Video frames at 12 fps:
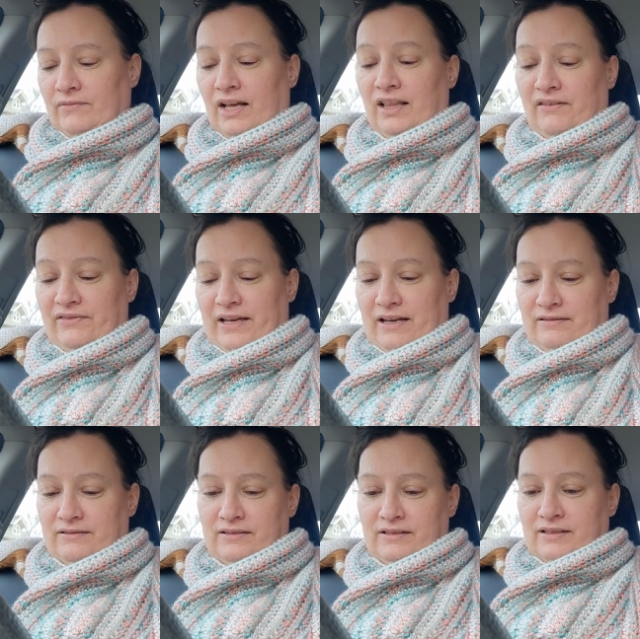I love that.
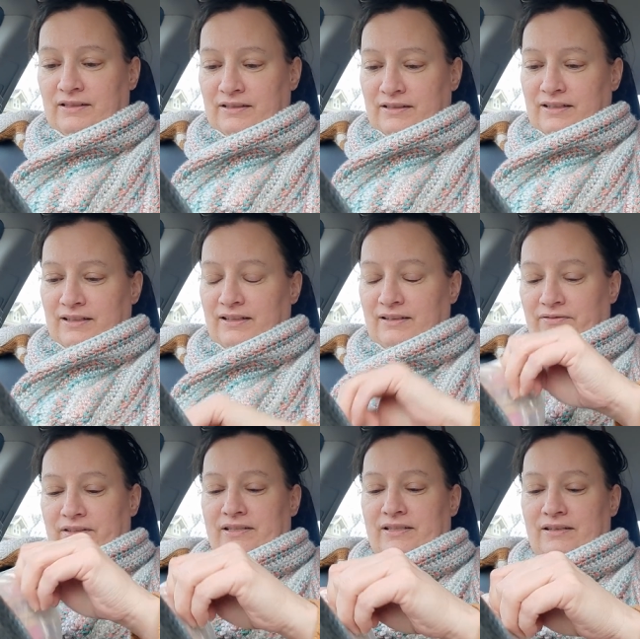I love
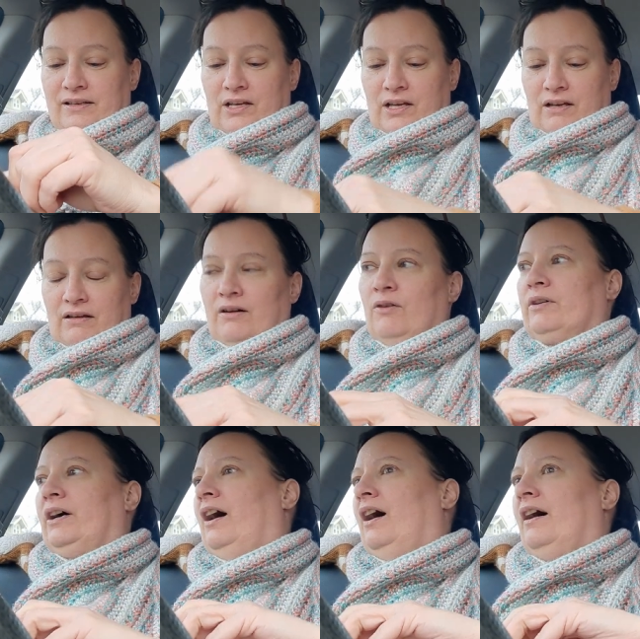this. Oh
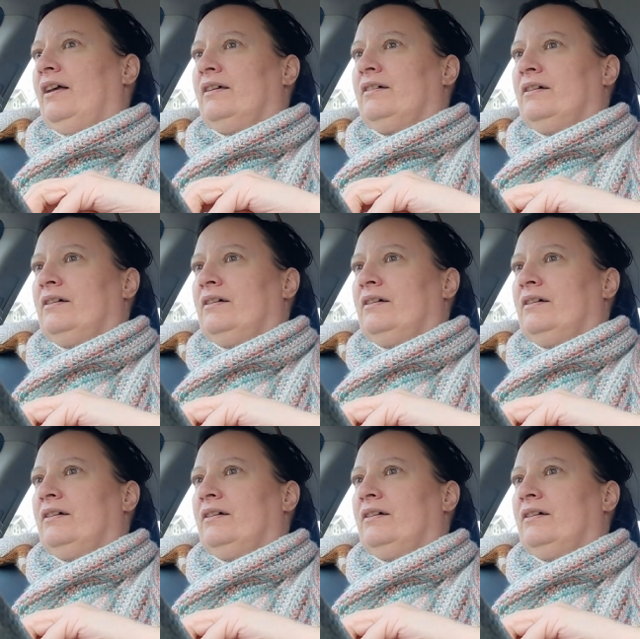God.